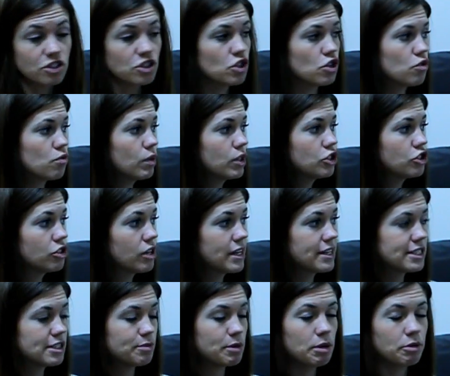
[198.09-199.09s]
So you want your
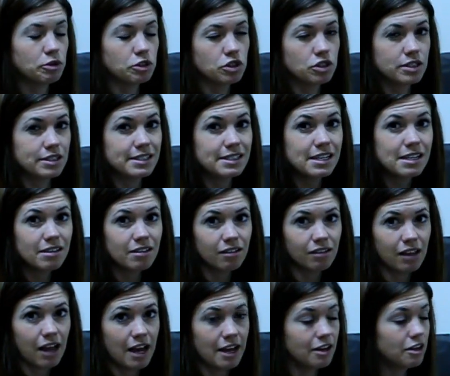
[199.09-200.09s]
eyes to be able to see the
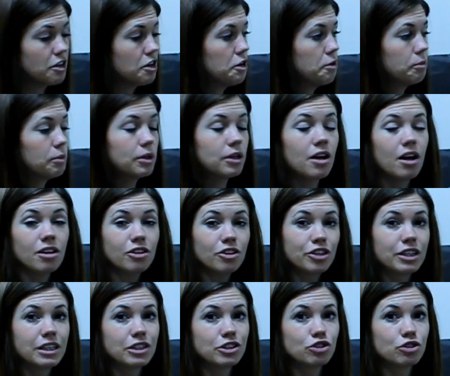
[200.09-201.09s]
light, but not
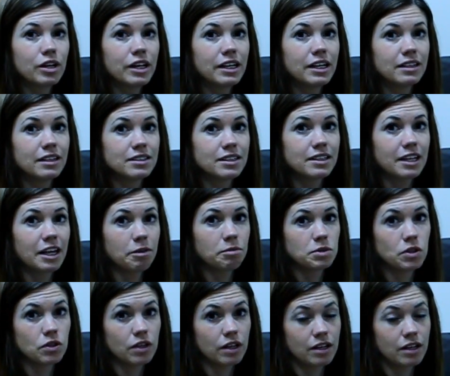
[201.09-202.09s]
looking straight into them
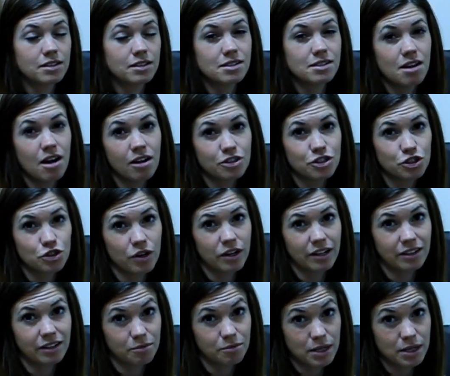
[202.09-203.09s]
so that it's not
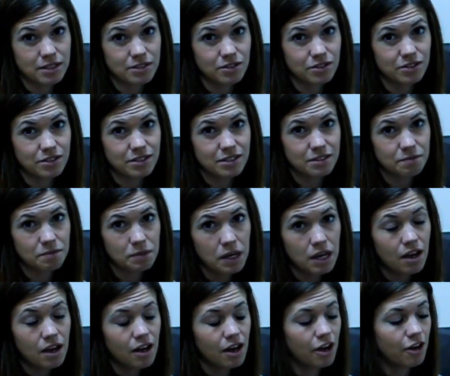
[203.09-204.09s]
straining the muscles
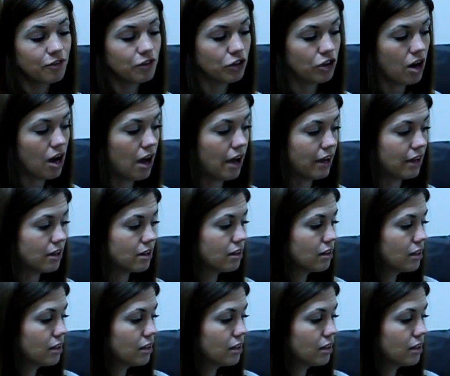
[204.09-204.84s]
of your eye.